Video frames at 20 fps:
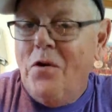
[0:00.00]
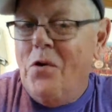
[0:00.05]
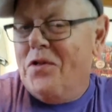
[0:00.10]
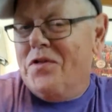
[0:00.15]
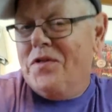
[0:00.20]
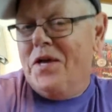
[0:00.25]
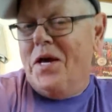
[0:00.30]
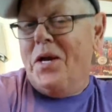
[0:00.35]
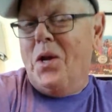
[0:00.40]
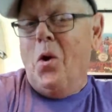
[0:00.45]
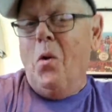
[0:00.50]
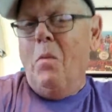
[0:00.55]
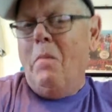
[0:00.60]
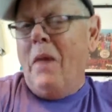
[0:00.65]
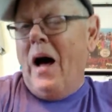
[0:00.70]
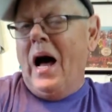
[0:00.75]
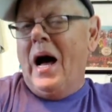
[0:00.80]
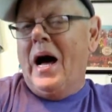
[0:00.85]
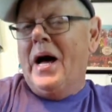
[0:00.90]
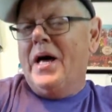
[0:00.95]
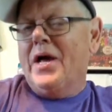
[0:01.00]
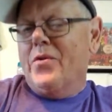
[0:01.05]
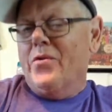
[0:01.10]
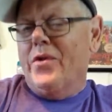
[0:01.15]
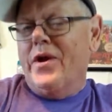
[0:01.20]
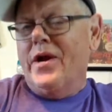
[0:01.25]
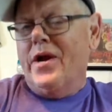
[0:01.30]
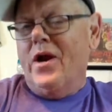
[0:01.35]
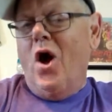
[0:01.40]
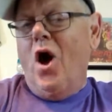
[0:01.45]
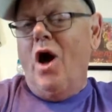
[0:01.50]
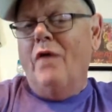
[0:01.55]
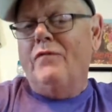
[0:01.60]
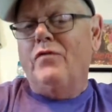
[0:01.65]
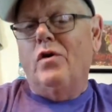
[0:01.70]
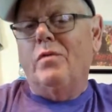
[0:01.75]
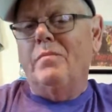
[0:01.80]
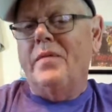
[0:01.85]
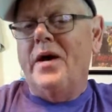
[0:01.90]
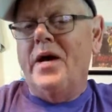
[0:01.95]
Folks said, "Oh my, you're in an
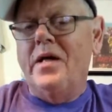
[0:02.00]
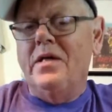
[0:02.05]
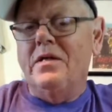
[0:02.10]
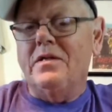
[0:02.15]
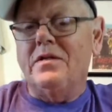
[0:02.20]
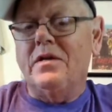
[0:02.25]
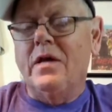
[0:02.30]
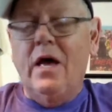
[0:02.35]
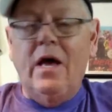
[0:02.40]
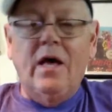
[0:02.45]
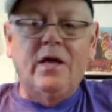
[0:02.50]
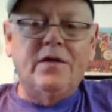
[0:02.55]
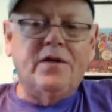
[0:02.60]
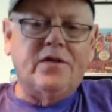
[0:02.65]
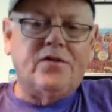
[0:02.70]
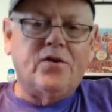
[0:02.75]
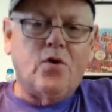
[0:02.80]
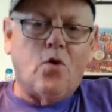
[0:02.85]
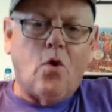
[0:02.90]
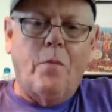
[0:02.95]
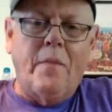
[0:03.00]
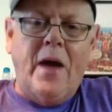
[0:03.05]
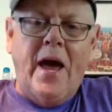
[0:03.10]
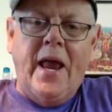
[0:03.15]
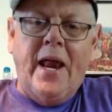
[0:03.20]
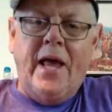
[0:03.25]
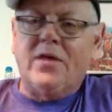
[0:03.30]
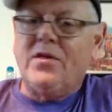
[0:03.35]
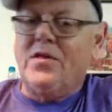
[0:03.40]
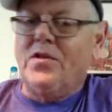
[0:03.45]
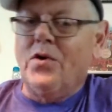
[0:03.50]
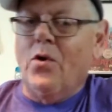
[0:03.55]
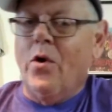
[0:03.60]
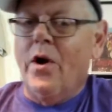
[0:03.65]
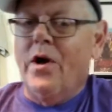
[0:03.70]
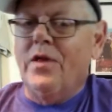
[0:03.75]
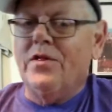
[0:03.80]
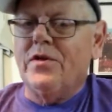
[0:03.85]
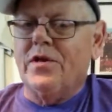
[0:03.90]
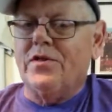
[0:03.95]
awful mess. Such a romantic
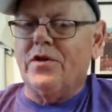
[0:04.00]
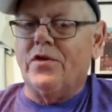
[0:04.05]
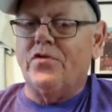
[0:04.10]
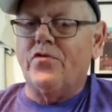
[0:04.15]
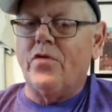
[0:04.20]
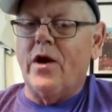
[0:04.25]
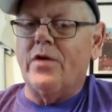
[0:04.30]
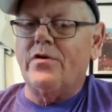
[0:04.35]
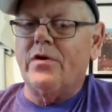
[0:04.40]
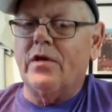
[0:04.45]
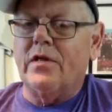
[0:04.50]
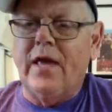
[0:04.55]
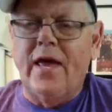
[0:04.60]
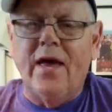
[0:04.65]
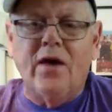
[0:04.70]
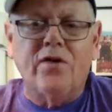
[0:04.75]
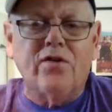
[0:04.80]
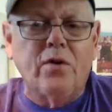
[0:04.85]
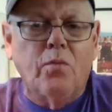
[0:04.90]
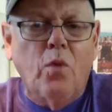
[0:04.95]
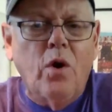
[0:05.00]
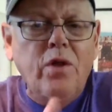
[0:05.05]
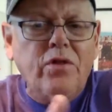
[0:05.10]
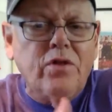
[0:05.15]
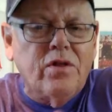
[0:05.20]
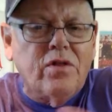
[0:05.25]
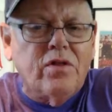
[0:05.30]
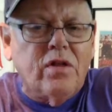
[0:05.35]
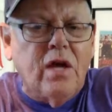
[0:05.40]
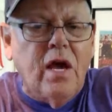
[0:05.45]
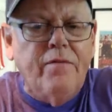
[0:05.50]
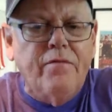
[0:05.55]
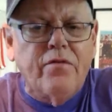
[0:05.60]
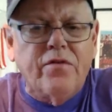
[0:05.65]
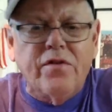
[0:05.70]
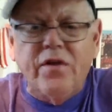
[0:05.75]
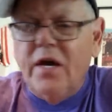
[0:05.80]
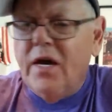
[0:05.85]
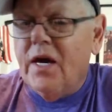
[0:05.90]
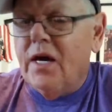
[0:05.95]
story, such a tragic tale. Someone should save
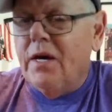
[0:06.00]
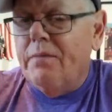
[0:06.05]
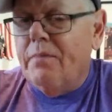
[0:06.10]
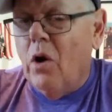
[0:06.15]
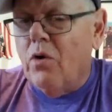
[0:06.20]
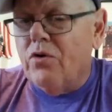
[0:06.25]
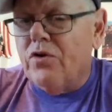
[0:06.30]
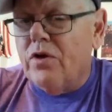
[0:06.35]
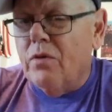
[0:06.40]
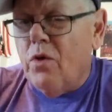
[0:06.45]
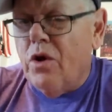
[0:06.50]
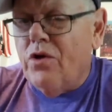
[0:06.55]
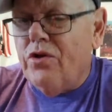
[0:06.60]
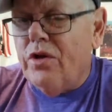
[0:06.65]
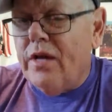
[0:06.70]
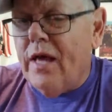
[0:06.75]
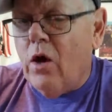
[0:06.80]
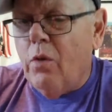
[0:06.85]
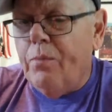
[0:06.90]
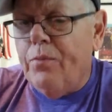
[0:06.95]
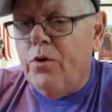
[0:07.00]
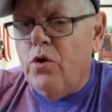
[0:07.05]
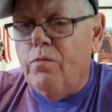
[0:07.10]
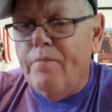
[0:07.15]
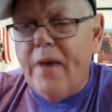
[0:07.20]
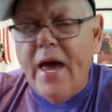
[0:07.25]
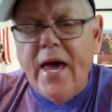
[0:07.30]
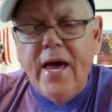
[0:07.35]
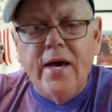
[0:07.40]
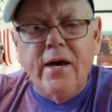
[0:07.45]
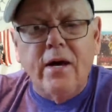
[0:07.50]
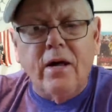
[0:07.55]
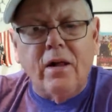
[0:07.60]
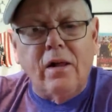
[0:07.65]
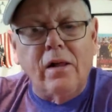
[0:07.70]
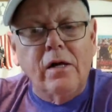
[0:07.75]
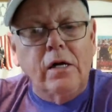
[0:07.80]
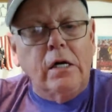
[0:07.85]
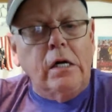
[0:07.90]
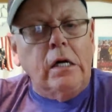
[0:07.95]
your sinking boat. Someone should help you
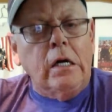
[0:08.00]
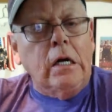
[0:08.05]
bail."